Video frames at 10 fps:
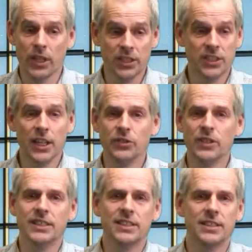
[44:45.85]

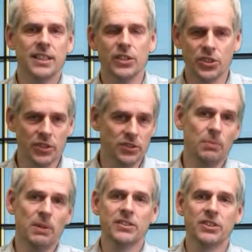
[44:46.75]
nitrate and also
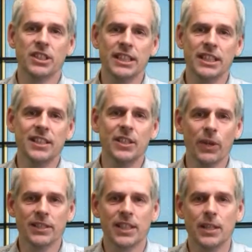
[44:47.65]
some extra salinity, where
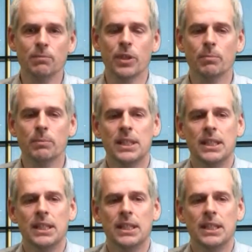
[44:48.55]
it came from.